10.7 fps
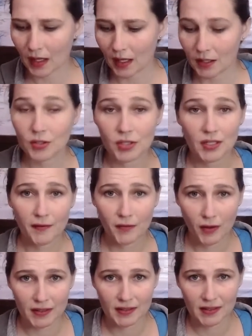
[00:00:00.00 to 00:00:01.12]
and you should have all
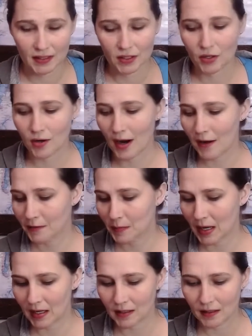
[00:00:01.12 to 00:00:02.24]
this in your craft
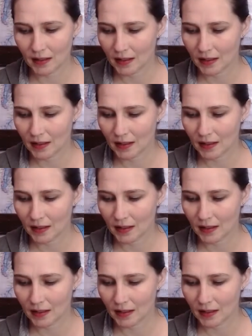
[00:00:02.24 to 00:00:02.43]
bag.